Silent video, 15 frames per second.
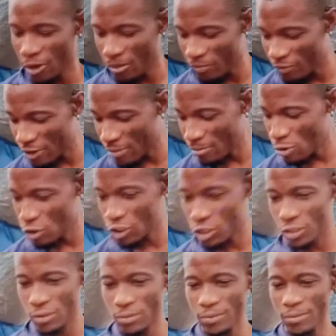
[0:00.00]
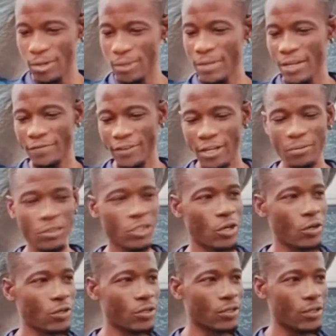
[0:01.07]
It's also a
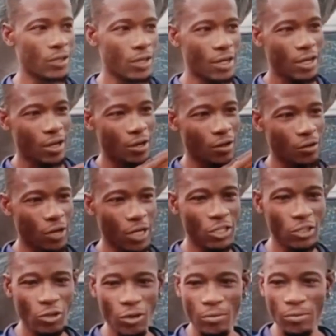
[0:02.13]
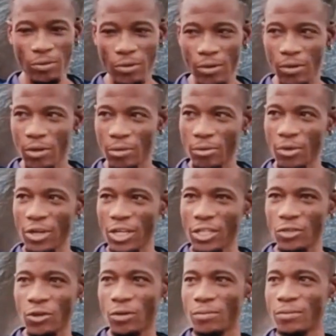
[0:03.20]
critical lifeline for
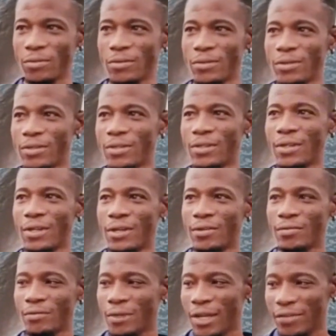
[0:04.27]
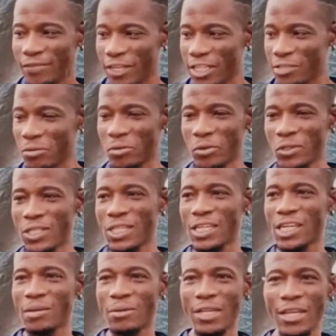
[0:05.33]
homeowners needing to repair or
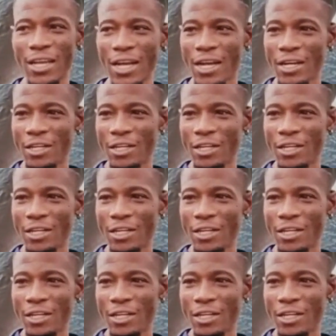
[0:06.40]
rebuild their